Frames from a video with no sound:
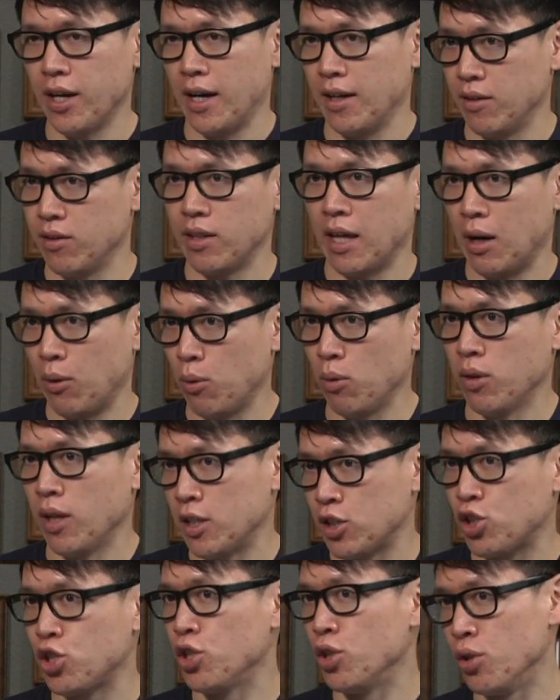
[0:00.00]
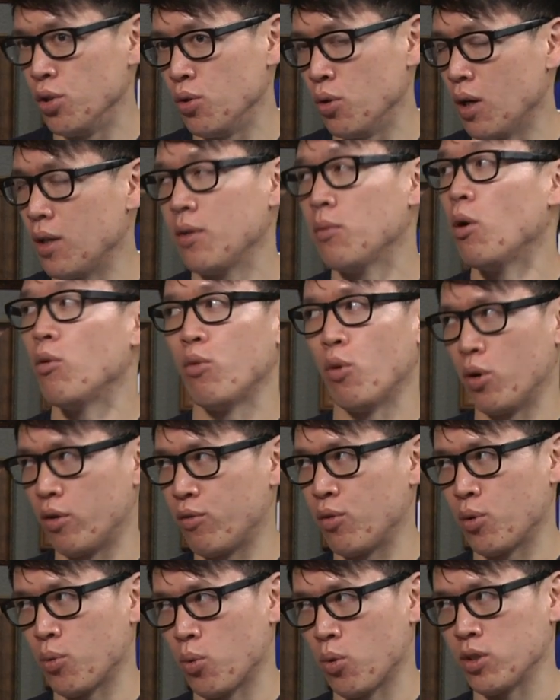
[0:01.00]
that, that will let you, it won't
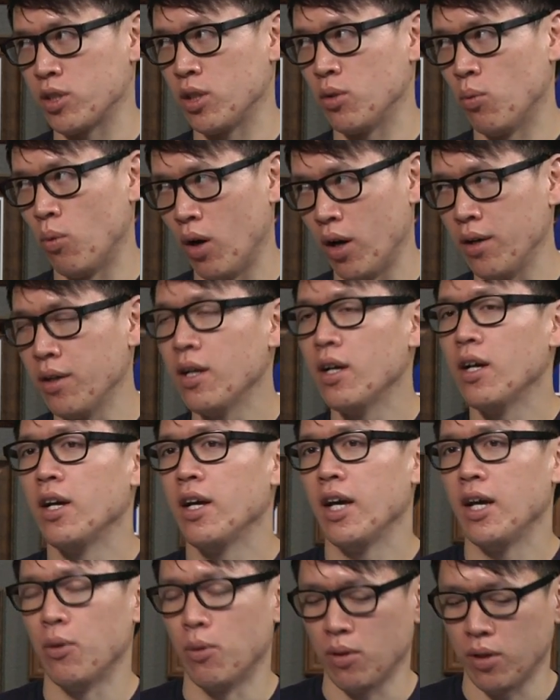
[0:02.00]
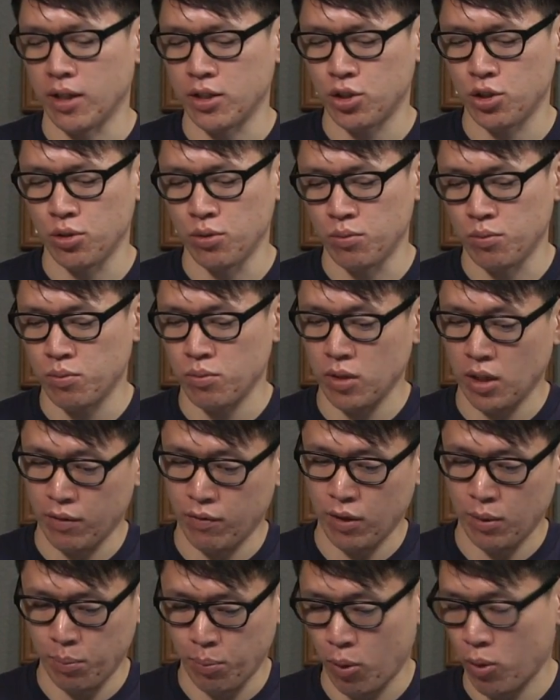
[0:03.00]
void your warranty. It won't void your warranty. It will let you,
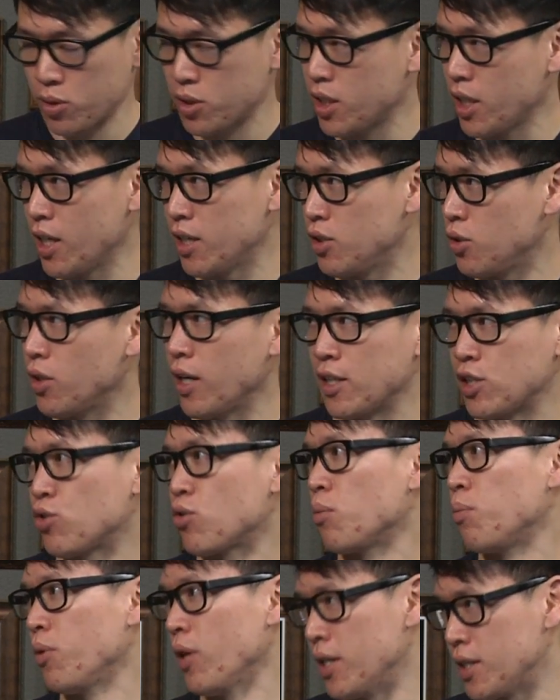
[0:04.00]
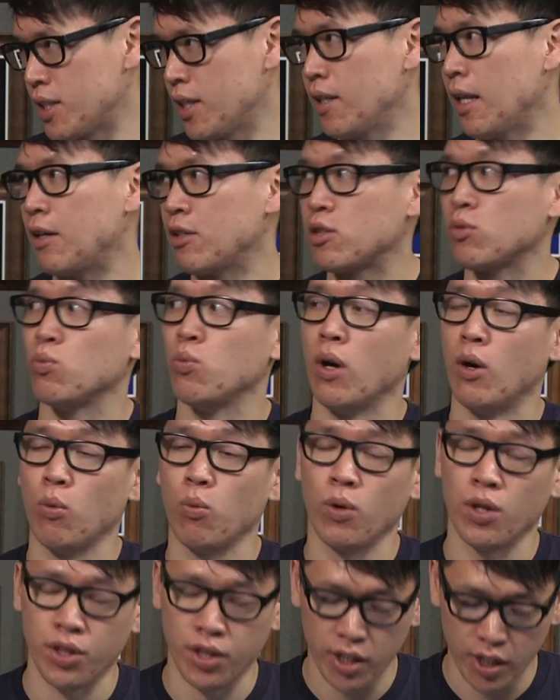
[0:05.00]
if it burns in, you can actually replace it. That's well yeah.
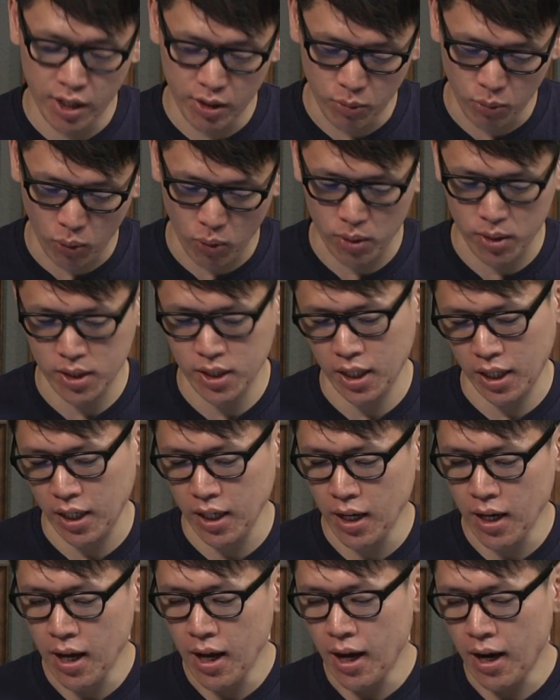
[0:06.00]
within warranty.